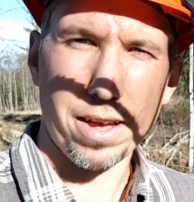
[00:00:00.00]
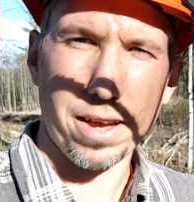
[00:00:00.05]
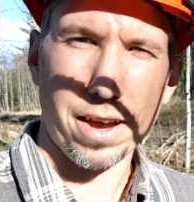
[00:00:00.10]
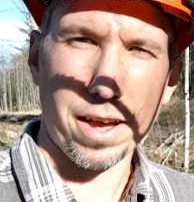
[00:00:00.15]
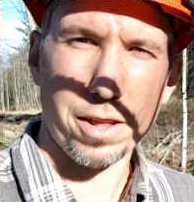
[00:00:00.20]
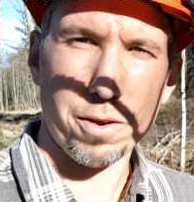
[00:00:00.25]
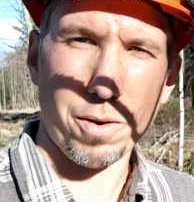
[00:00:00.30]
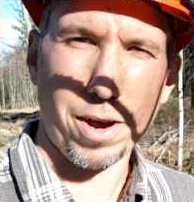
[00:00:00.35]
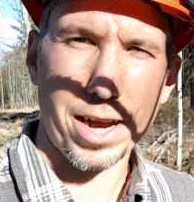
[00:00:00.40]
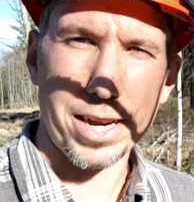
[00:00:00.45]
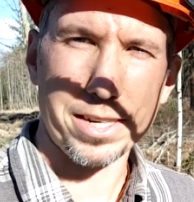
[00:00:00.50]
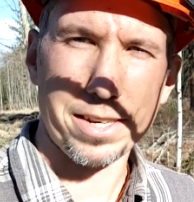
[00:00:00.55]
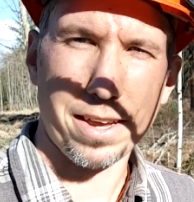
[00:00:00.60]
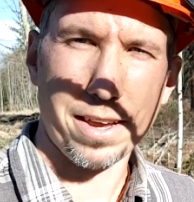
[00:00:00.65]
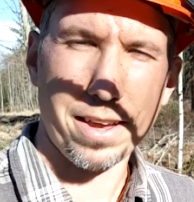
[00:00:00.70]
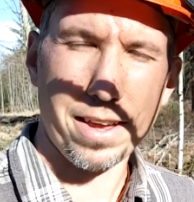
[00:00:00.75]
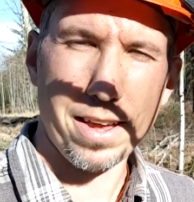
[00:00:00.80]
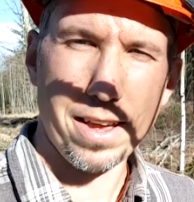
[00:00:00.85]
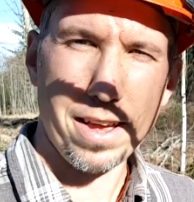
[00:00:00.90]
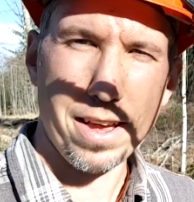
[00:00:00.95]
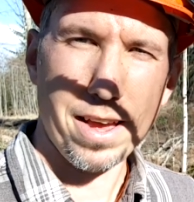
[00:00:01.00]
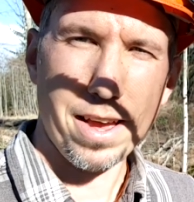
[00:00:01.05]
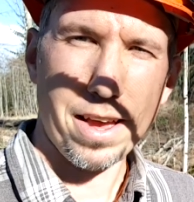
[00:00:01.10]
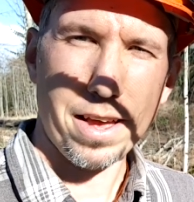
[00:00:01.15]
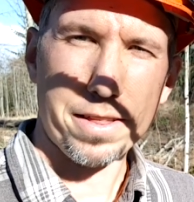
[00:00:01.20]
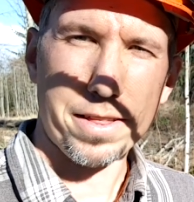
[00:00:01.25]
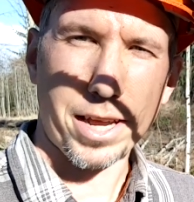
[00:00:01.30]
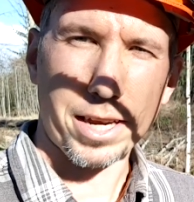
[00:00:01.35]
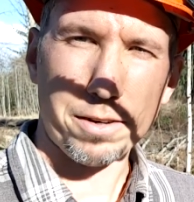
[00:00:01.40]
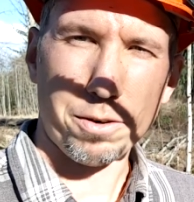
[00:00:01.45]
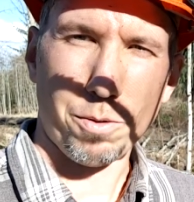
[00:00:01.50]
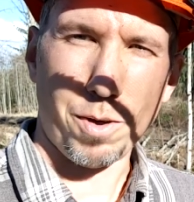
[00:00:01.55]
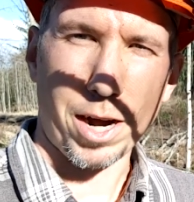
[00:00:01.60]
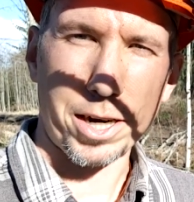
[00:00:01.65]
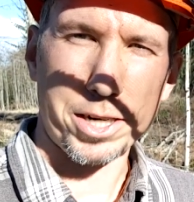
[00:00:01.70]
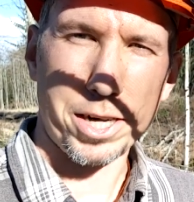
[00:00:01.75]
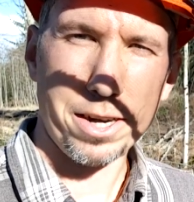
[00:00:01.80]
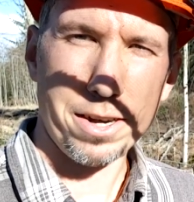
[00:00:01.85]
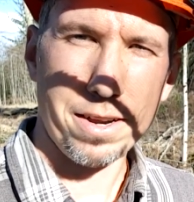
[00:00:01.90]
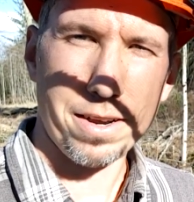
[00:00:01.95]
Otherwise, thanks for
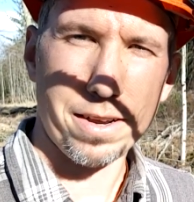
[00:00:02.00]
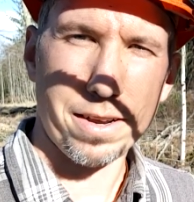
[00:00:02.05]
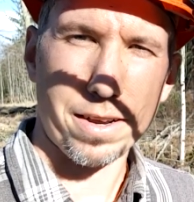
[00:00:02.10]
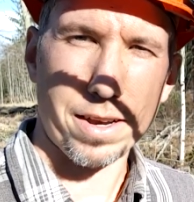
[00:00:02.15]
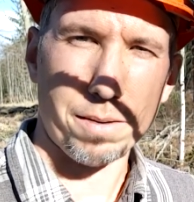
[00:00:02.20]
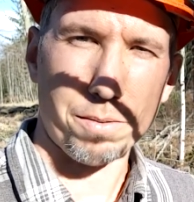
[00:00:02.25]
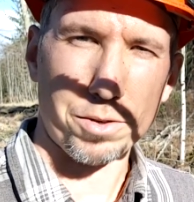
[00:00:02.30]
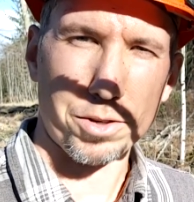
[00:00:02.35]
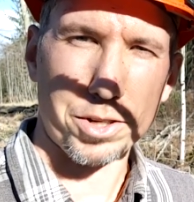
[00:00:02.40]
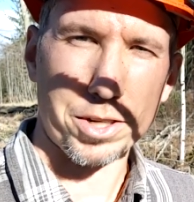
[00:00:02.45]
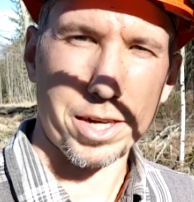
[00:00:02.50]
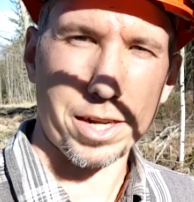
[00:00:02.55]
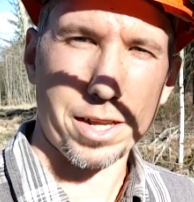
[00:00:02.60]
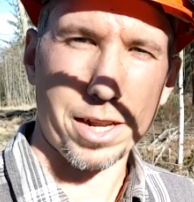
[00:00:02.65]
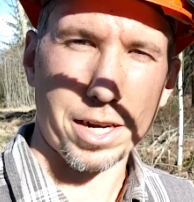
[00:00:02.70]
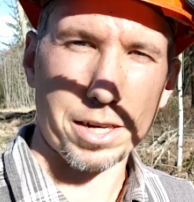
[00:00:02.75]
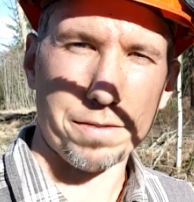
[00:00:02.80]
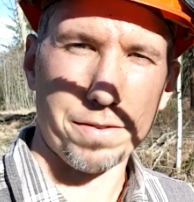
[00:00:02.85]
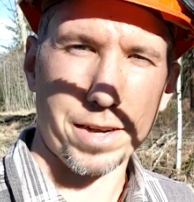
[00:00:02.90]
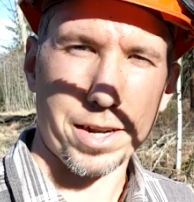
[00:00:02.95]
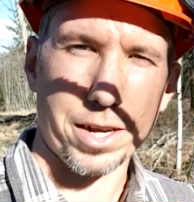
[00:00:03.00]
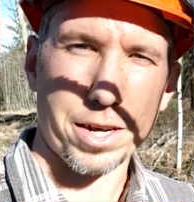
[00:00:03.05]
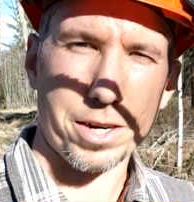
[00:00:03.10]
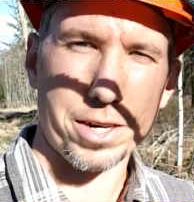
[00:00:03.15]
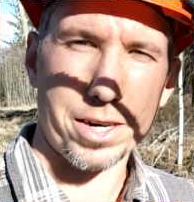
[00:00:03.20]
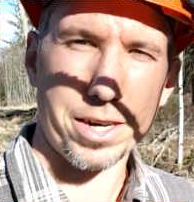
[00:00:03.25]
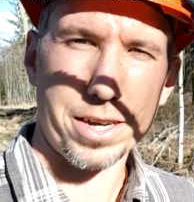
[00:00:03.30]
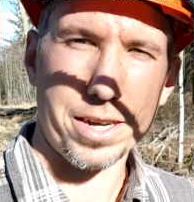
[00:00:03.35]
watching, and we'll see you on the next video.